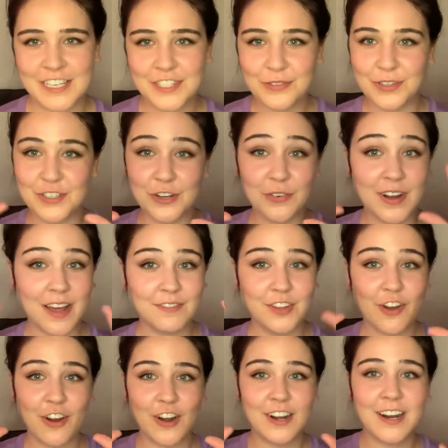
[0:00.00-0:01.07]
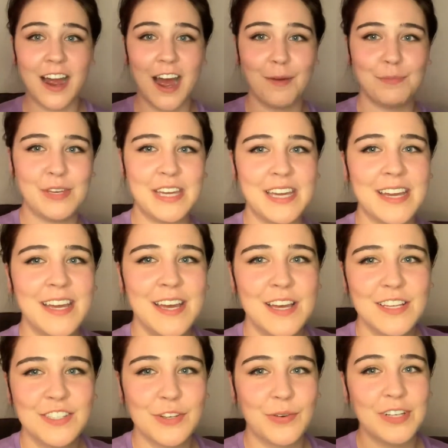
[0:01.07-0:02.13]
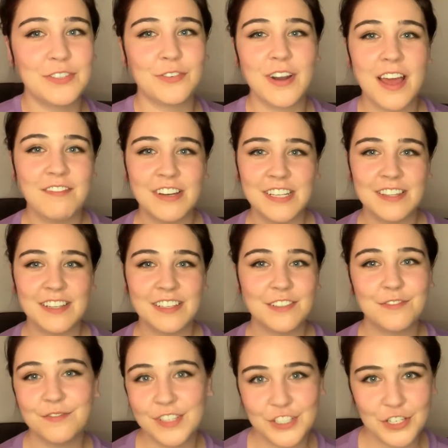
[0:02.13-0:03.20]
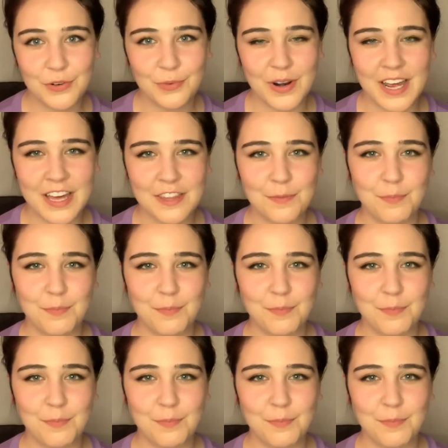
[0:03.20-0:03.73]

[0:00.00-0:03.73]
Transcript: So we don't have the hard copy, so I don't have anything to fidget with,